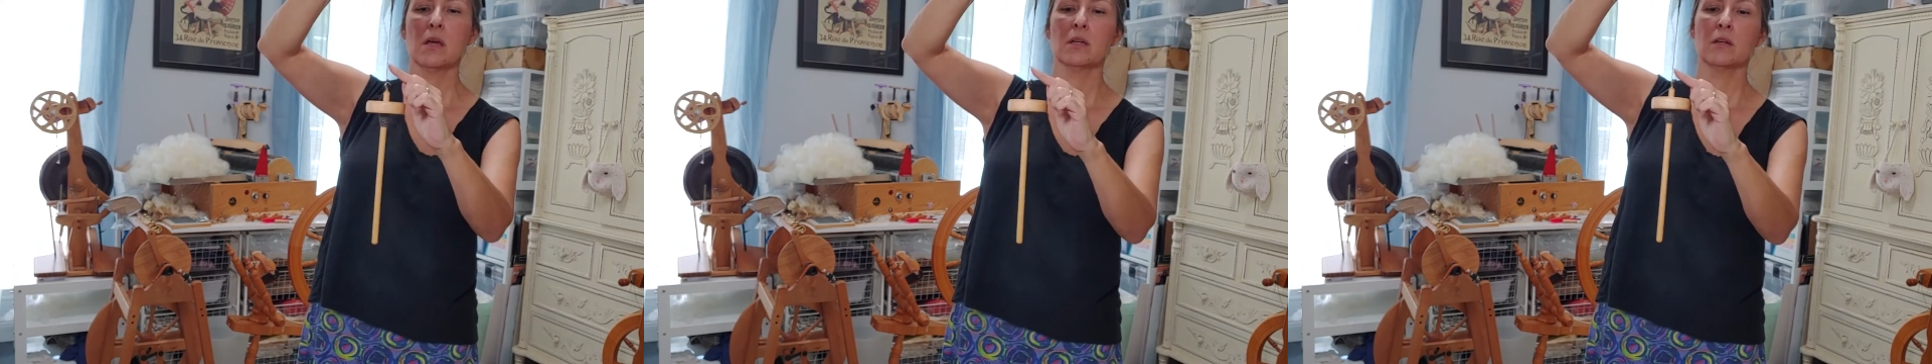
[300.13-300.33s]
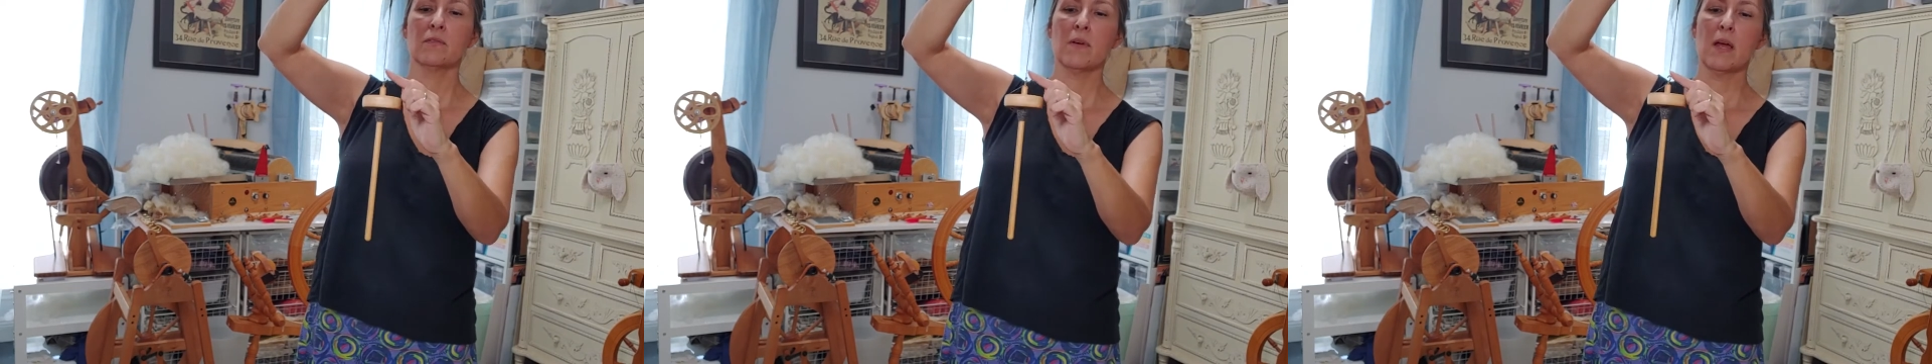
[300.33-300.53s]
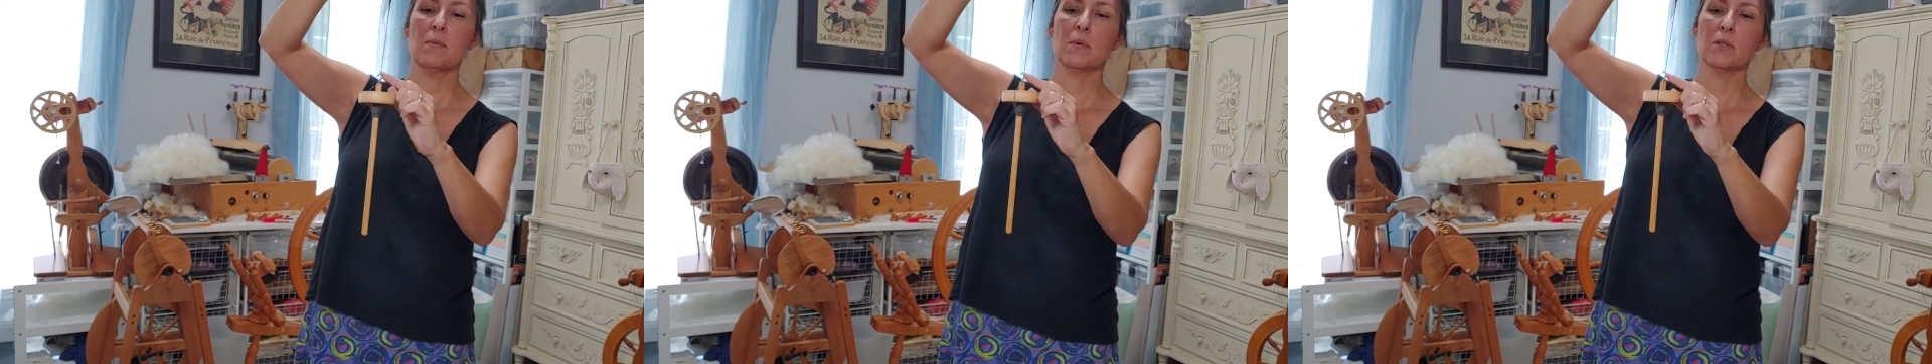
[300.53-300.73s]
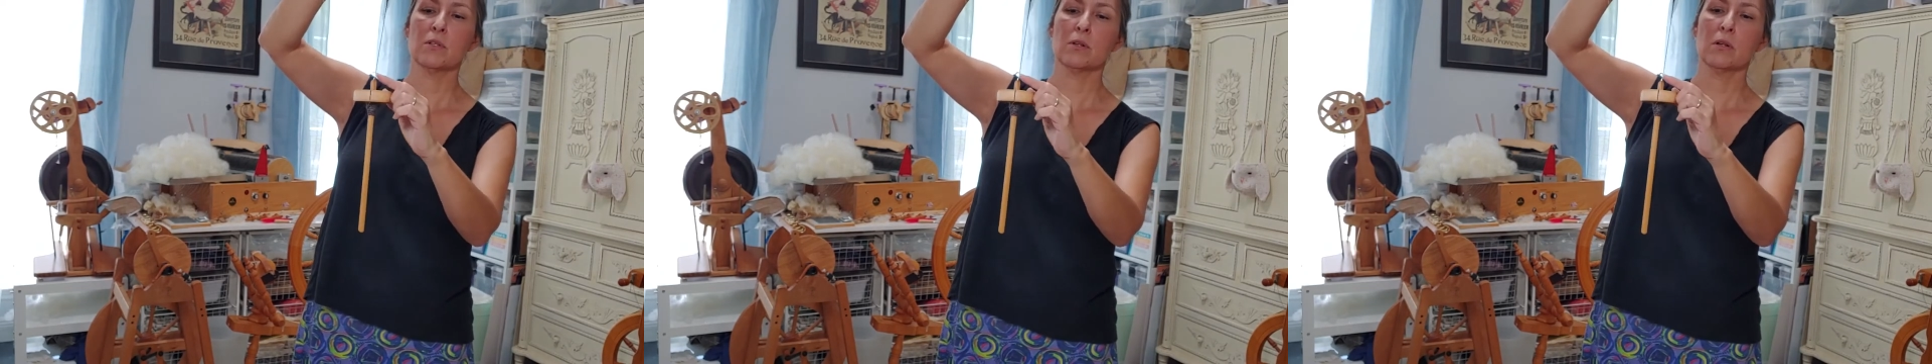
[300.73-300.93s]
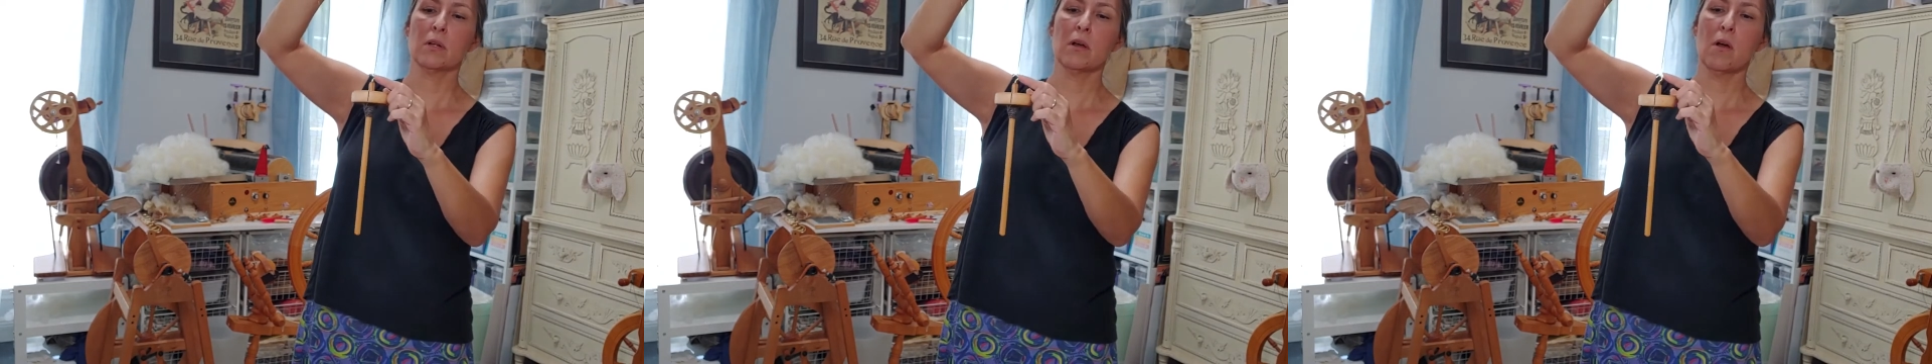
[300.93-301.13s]
your fibers
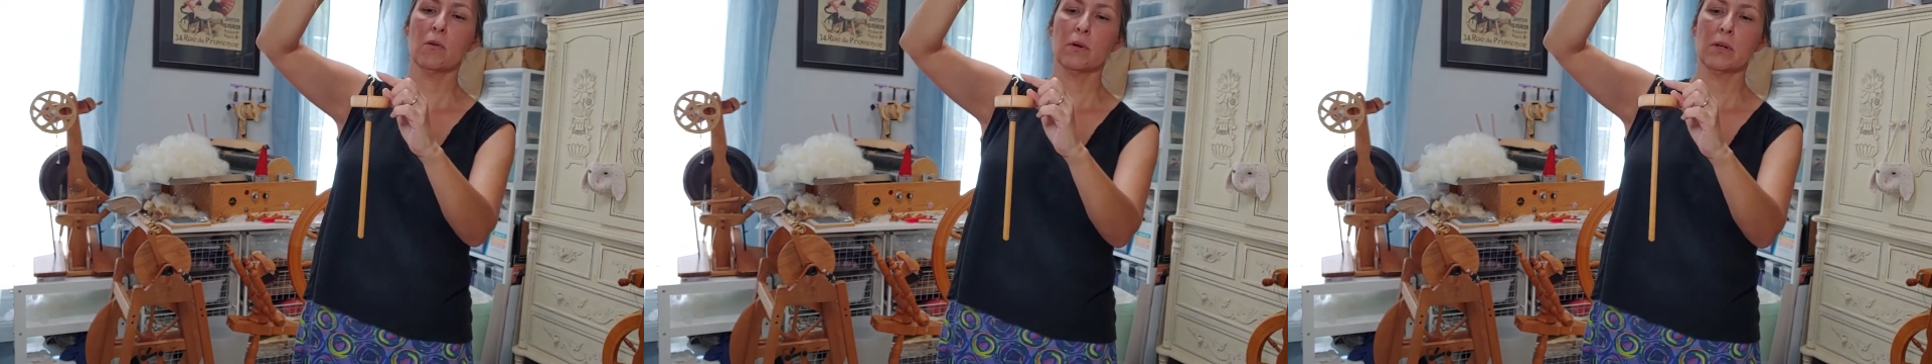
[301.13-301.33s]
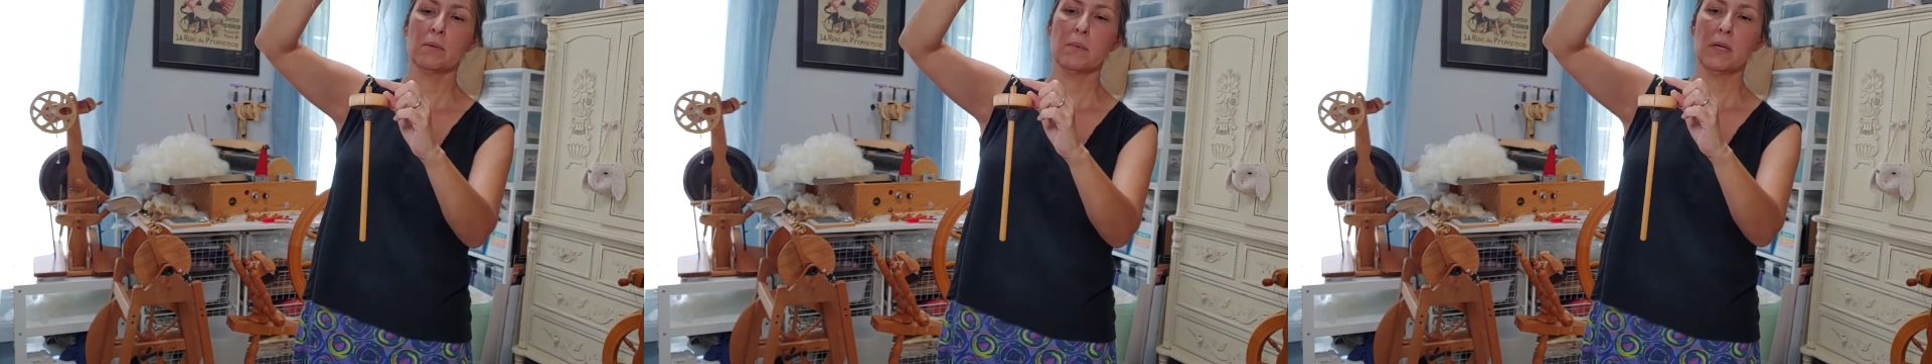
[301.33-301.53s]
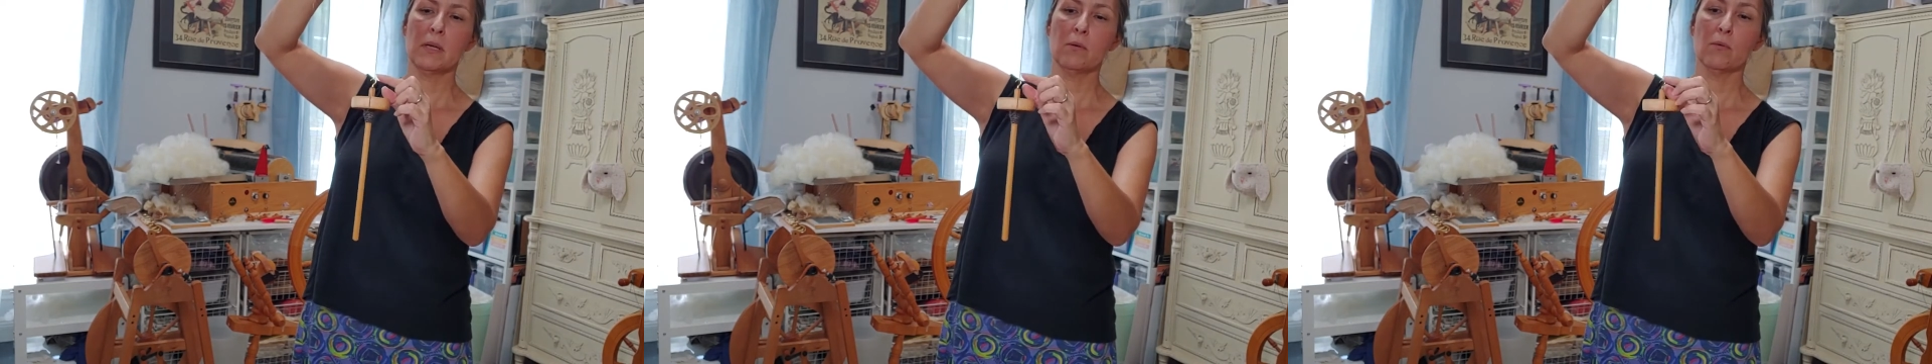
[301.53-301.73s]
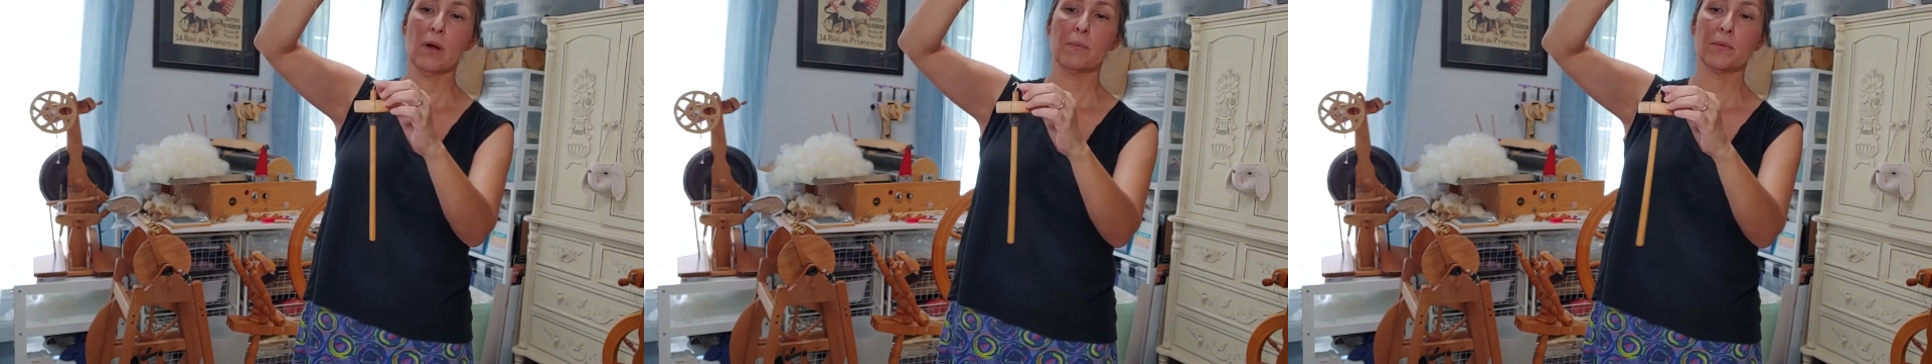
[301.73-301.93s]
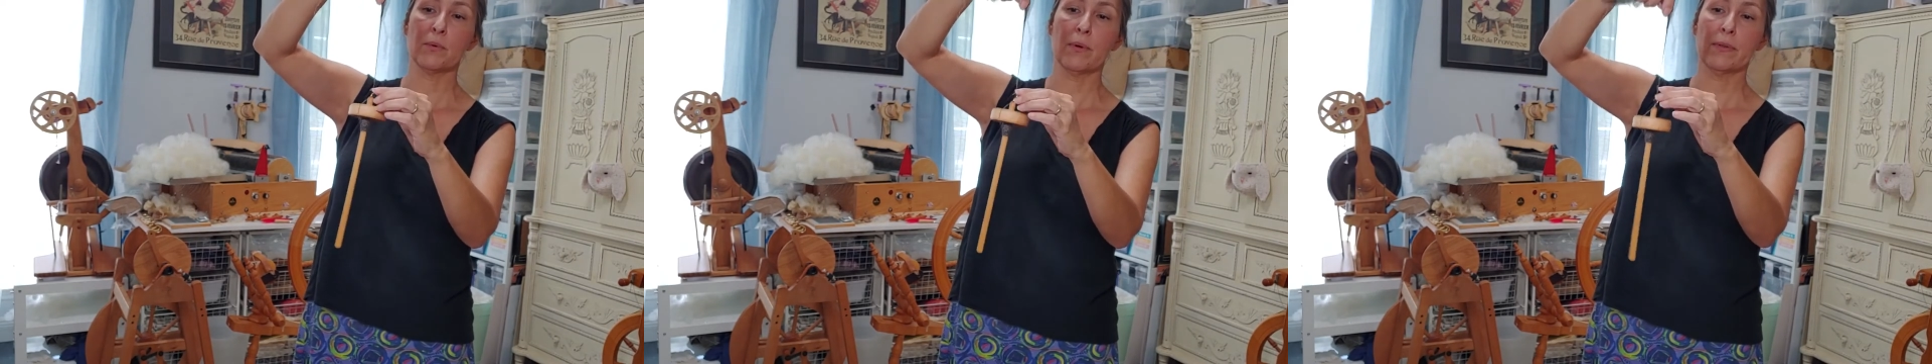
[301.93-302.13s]
are gonna already be
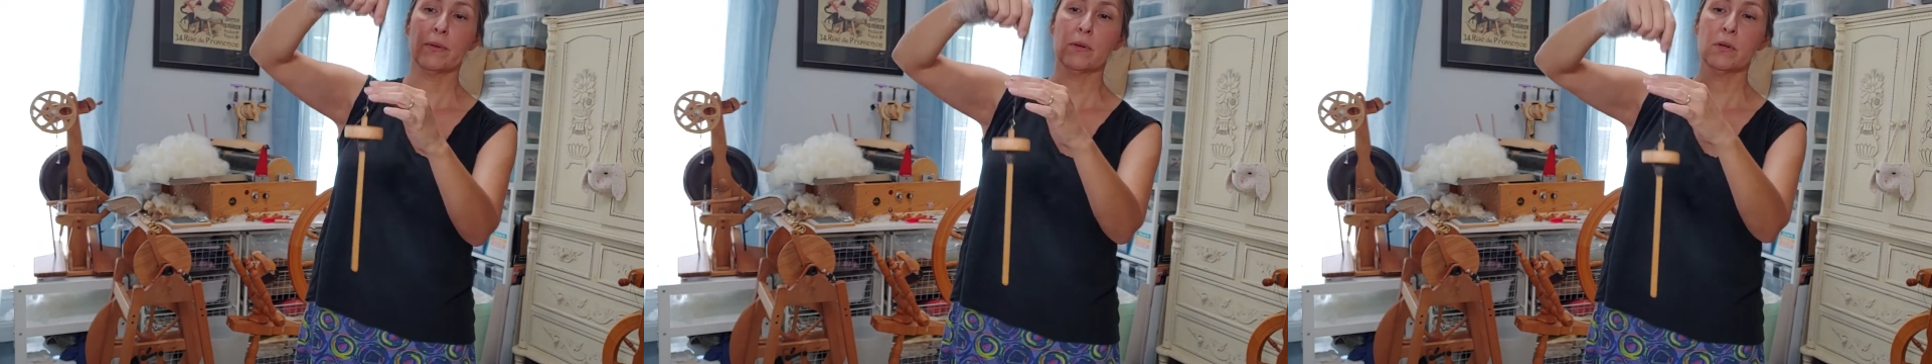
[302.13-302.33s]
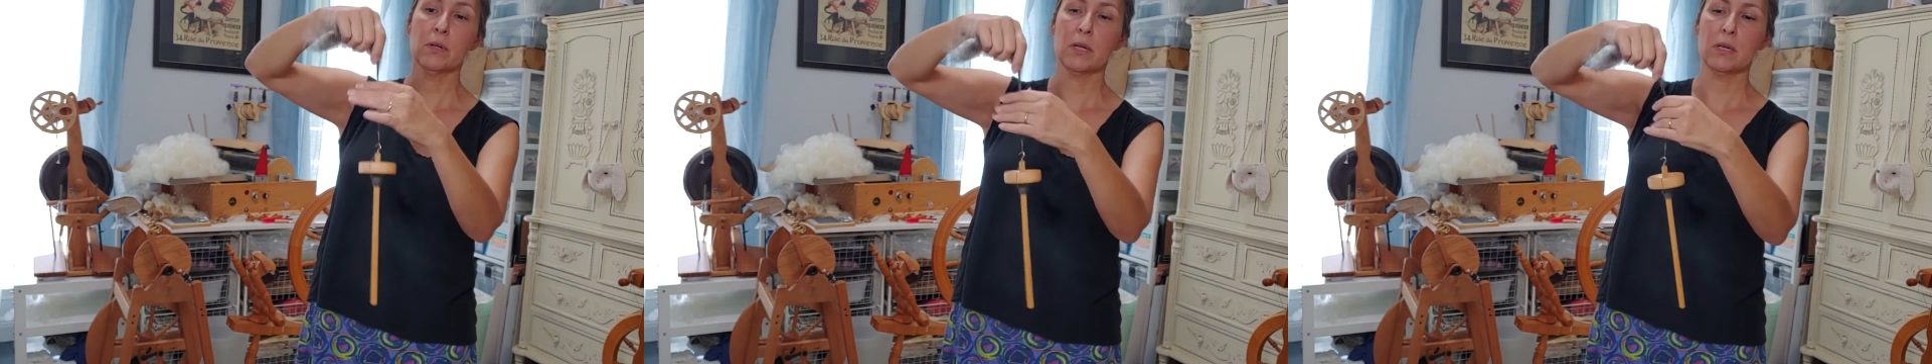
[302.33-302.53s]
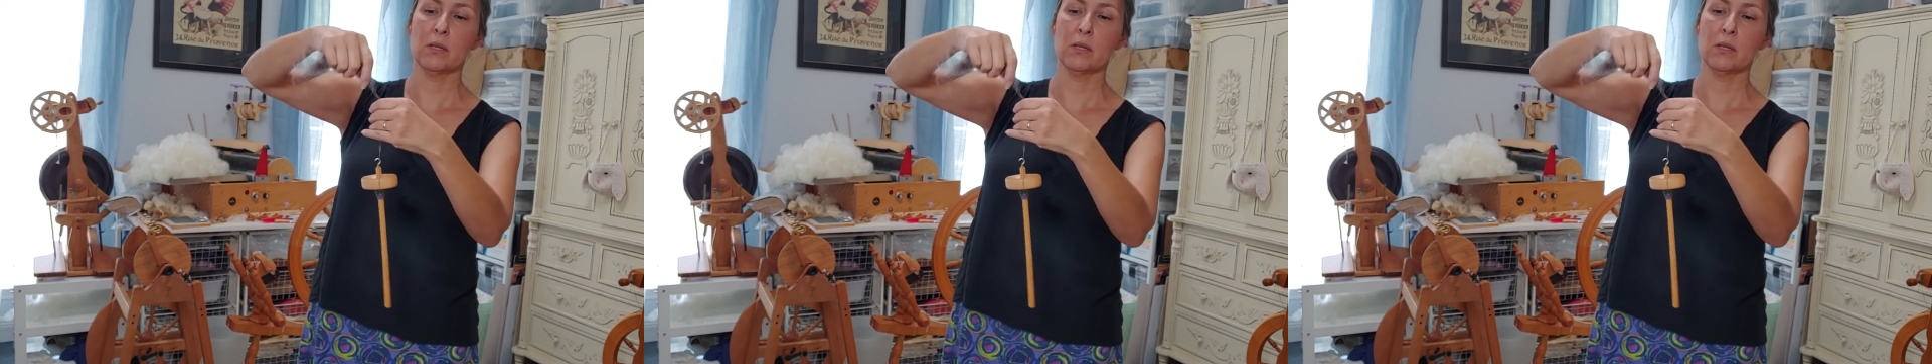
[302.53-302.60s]
wrapped around the hook